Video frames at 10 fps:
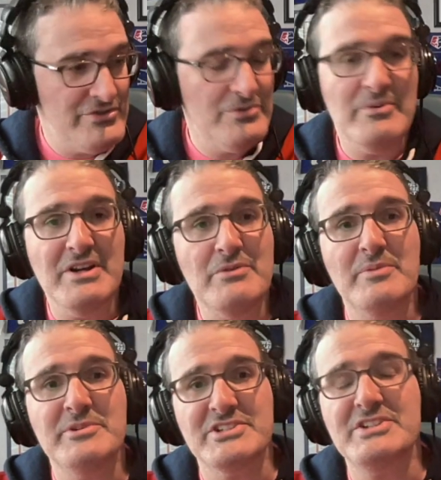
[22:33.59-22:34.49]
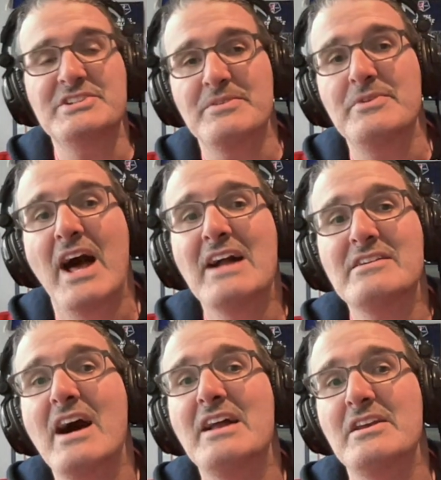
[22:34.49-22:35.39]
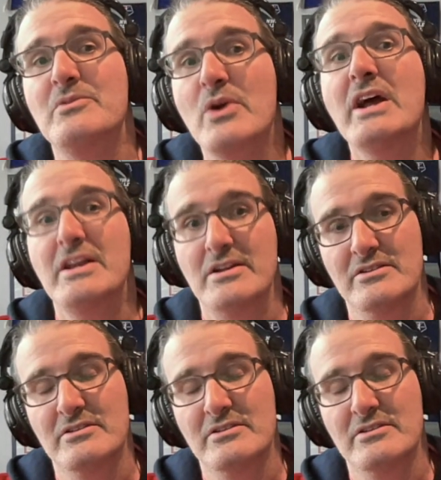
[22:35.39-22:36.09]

Too many women's leagues have not gotten it right.